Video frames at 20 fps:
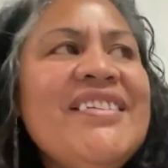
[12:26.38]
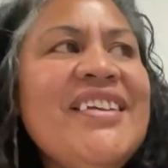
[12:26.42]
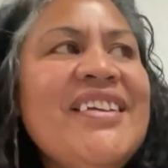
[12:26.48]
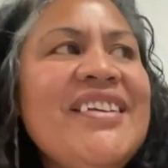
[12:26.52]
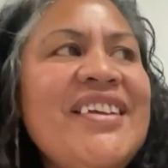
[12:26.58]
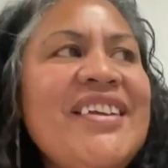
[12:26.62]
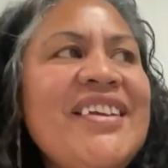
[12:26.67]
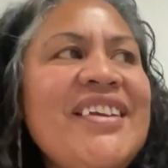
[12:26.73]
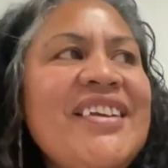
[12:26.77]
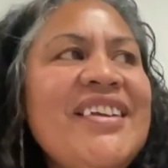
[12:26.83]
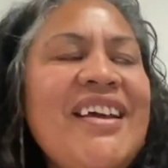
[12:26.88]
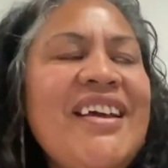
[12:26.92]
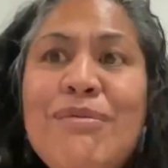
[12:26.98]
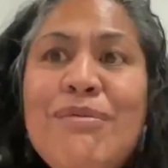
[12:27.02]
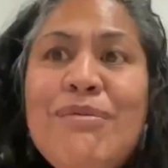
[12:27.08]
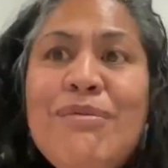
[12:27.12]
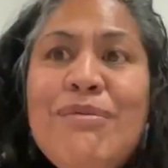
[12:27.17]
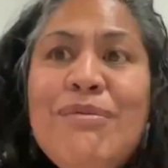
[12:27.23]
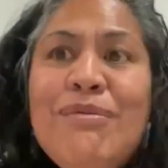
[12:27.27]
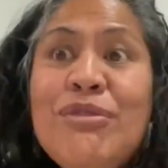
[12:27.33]
as a young
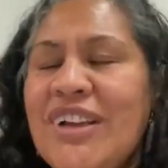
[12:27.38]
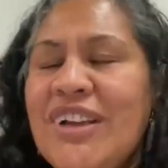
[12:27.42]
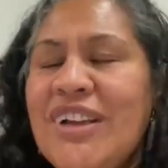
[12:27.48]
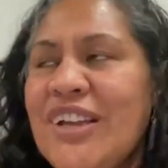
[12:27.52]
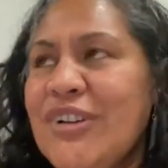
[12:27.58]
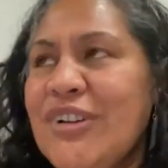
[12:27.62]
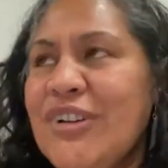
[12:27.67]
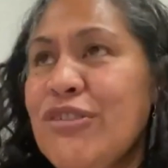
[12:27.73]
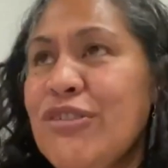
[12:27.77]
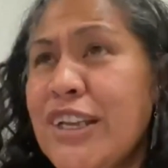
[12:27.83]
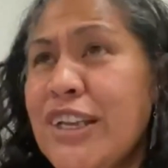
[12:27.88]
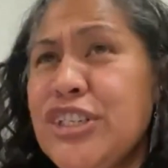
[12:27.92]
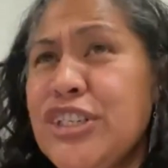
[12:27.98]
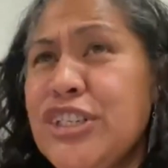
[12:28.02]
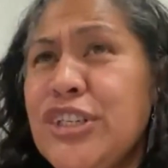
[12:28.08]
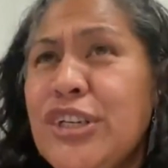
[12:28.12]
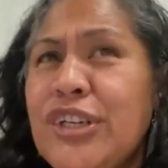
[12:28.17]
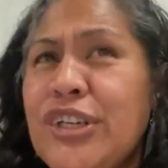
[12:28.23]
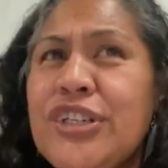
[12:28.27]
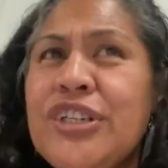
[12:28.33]
Samoan girl in
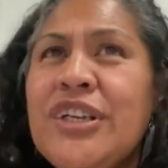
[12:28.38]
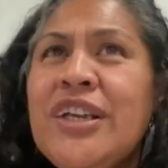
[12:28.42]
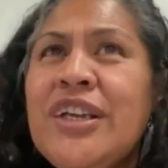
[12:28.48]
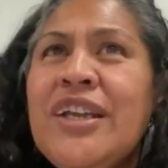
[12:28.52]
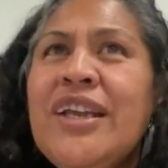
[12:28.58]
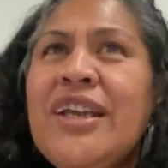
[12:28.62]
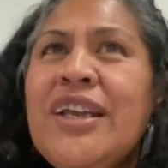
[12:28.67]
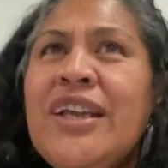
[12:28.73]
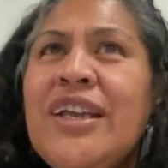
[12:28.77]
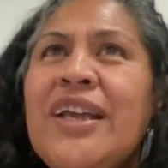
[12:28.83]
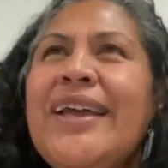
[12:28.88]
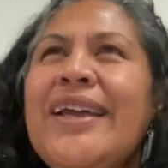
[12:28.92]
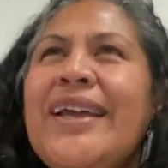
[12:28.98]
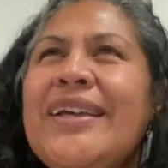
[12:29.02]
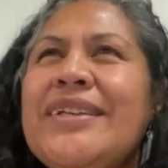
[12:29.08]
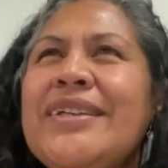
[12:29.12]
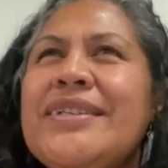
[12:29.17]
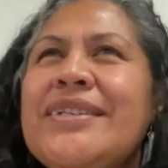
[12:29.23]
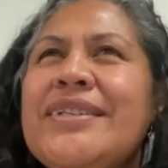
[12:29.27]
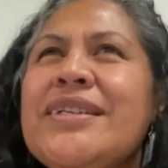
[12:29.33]
Christchurch
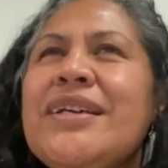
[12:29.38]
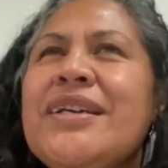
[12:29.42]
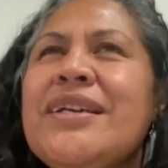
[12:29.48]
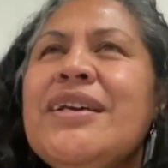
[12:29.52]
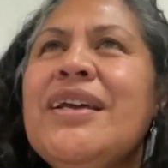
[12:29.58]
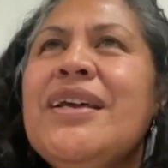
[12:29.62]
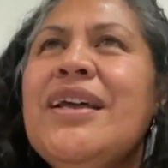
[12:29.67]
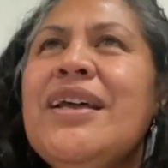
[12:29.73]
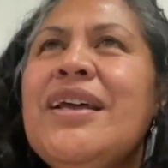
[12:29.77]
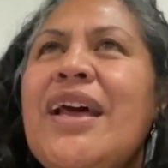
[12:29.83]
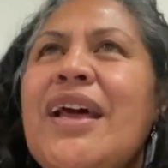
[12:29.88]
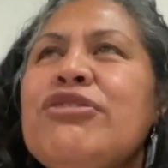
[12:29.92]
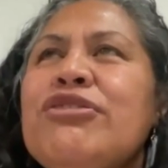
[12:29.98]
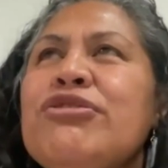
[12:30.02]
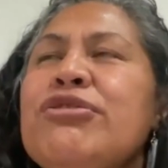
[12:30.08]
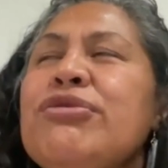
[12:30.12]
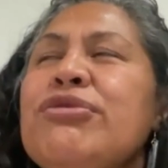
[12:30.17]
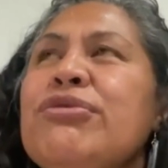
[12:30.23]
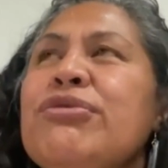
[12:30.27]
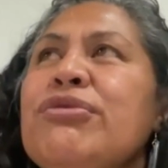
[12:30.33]
and
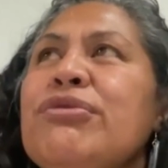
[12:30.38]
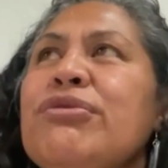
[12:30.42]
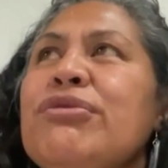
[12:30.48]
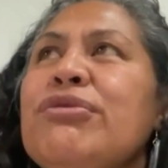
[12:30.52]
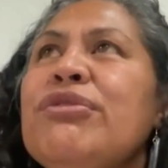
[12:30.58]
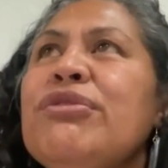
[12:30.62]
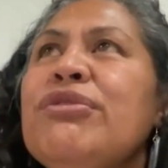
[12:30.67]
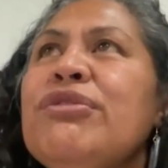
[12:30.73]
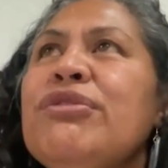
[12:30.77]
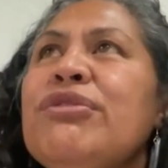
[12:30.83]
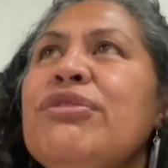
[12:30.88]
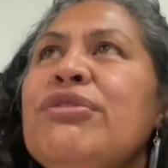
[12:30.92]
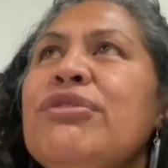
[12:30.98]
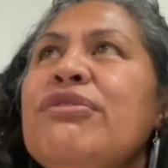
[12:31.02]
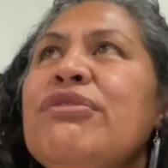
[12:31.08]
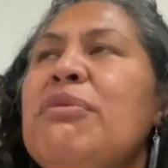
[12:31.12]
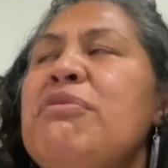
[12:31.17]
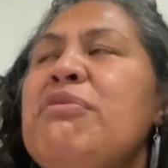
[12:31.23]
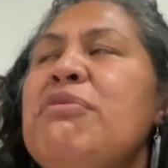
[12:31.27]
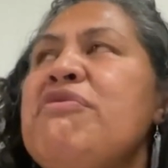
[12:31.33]
having to,
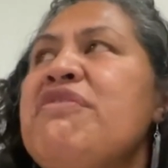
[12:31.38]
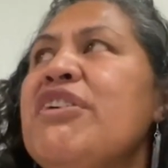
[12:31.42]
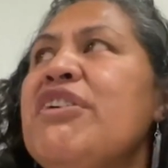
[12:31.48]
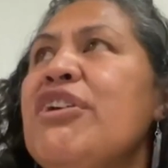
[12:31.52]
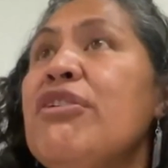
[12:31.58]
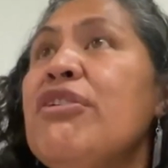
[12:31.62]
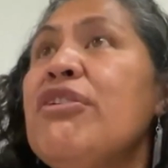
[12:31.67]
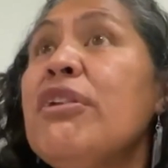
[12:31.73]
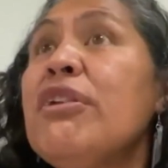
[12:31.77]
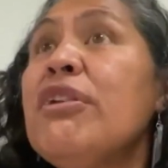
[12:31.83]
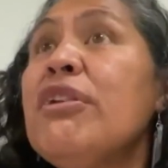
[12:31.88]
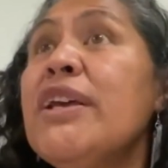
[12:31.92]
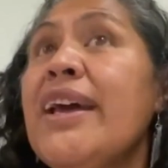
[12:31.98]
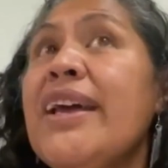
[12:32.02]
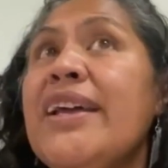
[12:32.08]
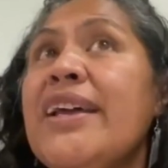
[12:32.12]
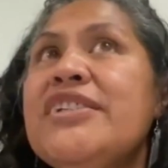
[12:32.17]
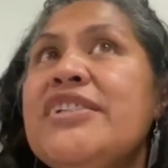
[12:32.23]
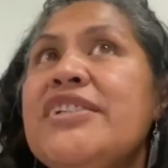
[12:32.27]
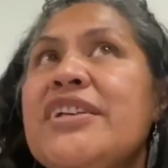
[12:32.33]
from a very
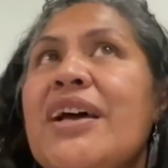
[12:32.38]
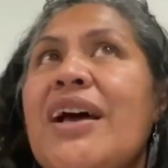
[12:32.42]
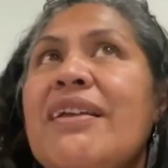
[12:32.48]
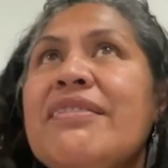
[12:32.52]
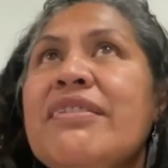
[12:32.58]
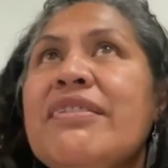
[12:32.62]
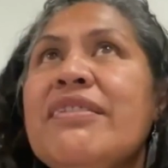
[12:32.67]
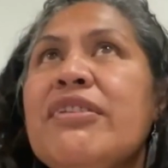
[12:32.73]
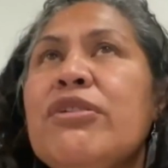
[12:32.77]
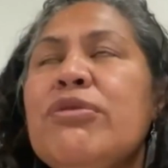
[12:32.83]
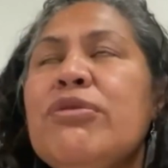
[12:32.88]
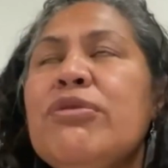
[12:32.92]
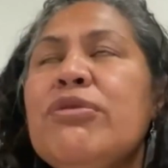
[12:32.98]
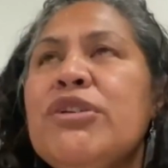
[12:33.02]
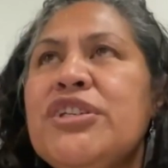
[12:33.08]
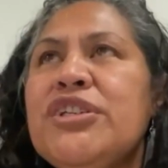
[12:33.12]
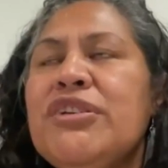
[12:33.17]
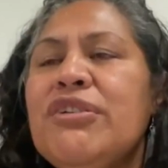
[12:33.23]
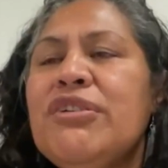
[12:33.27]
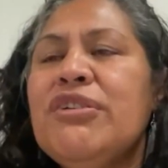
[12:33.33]
early age, answer
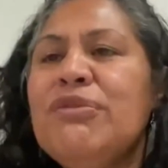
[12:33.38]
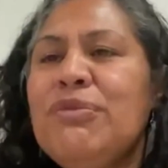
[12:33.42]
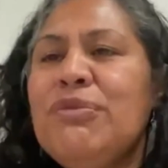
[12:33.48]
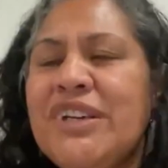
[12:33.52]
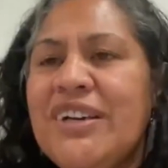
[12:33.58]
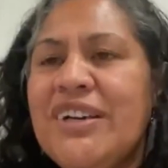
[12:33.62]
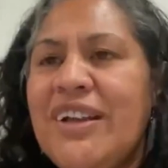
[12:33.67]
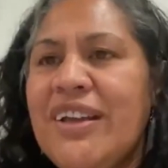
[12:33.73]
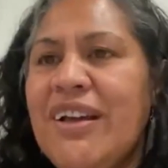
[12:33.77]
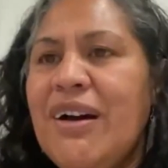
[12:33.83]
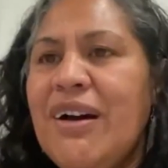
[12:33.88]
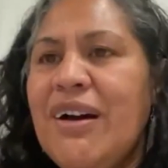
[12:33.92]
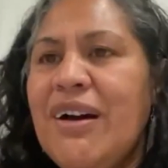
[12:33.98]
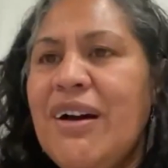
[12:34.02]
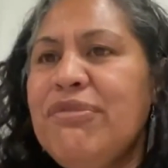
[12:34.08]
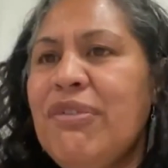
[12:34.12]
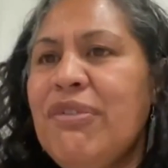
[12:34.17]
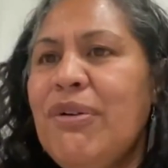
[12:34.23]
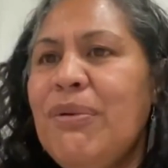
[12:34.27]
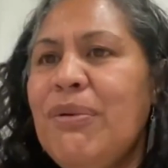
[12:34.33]
the question of where did I
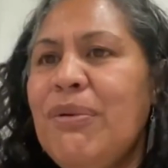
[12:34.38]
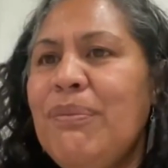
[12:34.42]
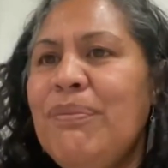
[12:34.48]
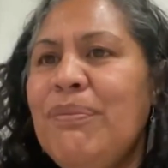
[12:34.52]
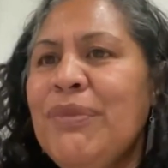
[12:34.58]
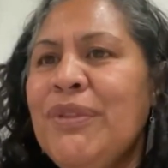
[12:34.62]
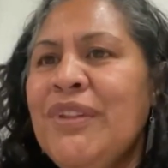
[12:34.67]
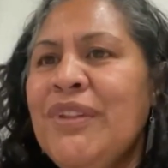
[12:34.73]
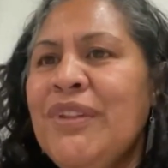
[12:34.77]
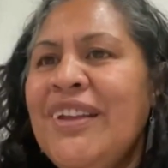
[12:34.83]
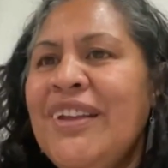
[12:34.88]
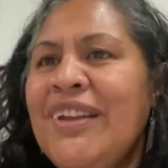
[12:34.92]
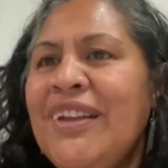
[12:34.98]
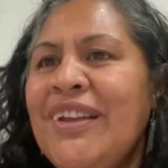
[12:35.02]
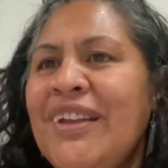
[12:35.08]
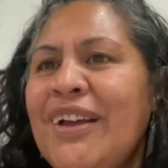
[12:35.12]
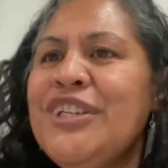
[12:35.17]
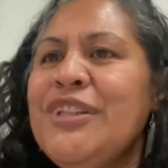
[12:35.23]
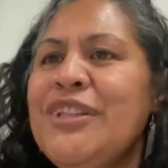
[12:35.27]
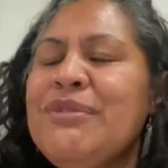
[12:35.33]
come from,
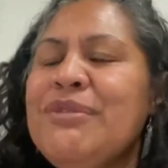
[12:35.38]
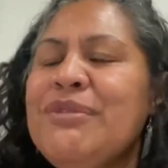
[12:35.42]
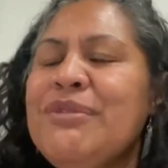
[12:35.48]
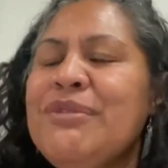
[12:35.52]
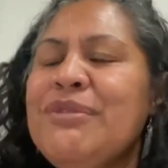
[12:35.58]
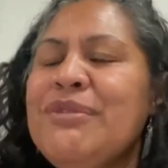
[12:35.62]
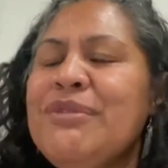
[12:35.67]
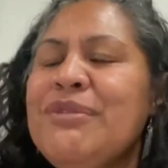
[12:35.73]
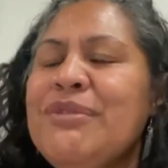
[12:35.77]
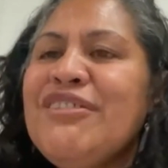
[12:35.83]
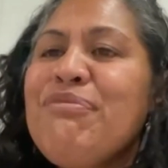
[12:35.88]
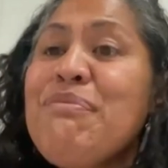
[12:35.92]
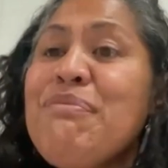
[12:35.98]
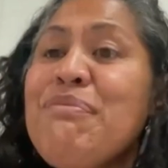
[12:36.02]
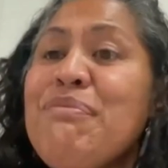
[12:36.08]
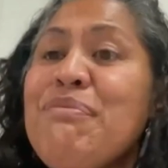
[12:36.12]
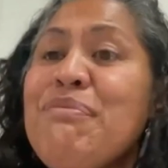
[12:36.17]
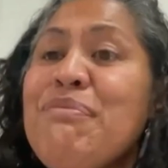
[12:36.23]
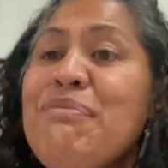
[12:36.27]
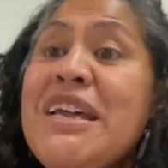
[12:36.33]
a question that was asked
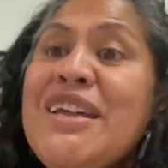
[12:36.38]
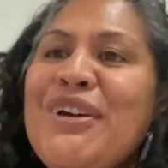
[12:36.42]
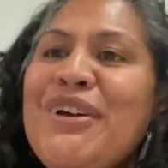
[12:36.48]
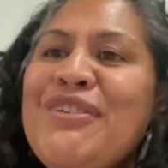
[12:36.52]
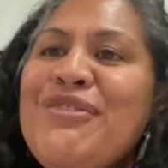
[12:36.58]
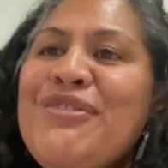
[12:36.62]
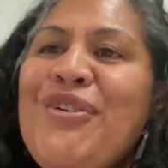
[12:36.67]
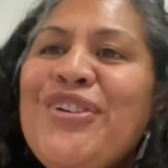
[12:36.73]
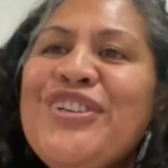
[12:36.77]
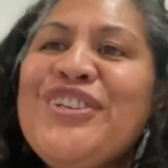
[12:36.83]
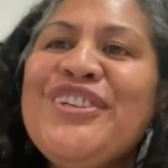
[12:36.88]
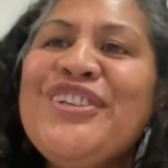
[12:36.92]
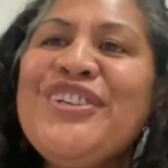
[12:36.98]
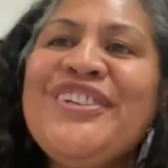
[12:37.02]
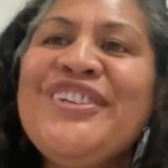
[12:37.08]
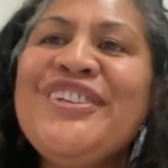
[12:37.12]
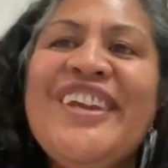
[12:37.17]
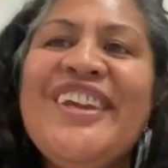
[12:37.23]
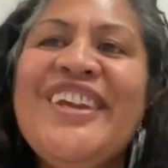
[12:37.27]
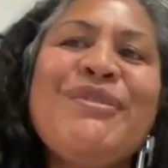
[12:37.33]
of me, but
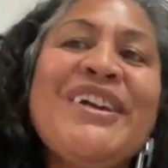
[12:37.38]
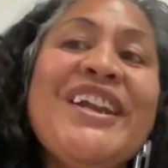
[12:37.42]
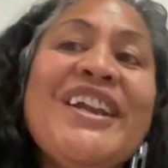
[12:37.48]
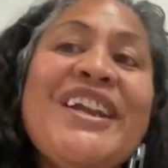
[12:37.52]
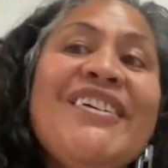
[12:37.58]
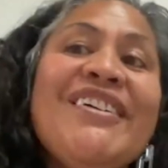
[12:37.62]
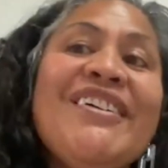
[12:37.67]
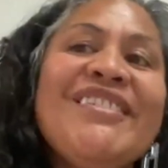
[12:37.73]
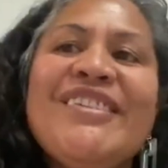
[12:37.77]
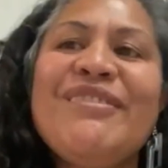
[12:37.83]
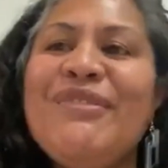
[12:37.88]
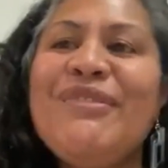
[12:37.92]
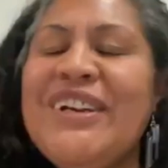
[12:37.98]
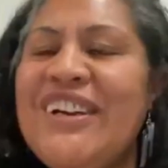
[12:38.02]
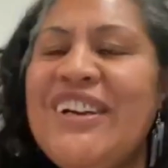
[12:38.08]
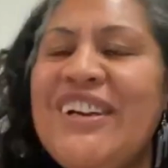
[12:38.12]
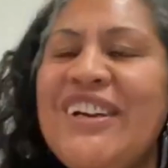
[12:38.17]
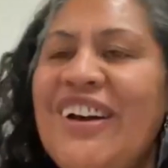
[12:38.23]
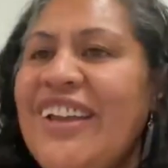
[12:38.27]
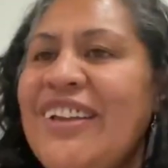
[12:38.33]
not everyone
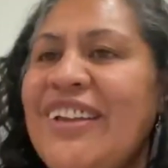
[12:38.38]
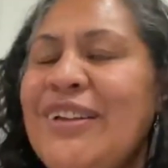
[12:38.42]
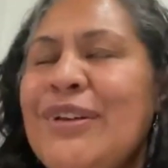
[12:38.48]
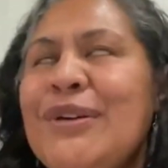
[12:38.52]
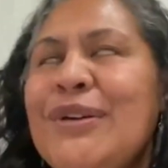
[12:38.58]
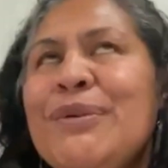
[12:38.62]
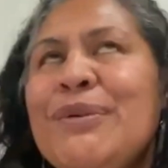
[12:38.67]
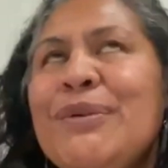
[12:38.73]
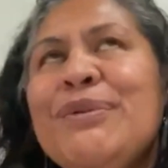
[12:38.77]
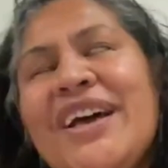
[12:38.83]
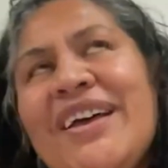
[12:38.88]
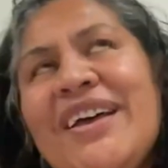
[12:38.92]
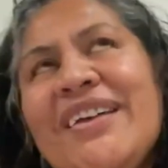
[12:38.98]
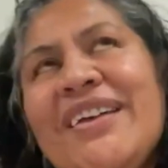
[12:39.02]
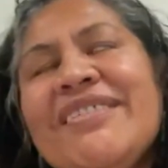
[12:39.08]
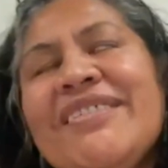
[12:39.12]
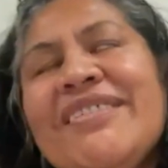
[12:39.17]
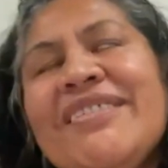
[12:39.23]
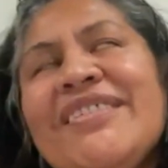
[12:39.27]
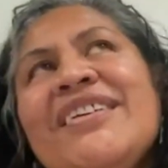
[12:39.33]
else. And when I
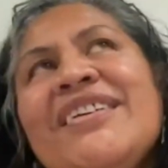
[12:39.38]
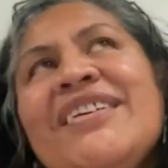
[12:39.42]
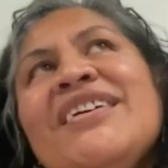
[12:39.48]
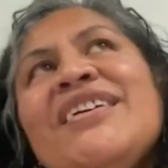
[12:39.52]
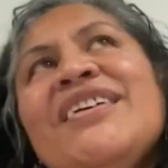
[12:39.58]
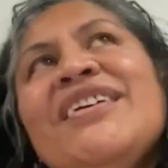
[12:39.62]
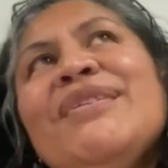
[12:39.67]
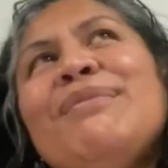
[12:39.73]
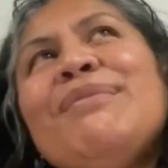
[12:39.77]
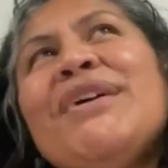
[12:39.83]
would ask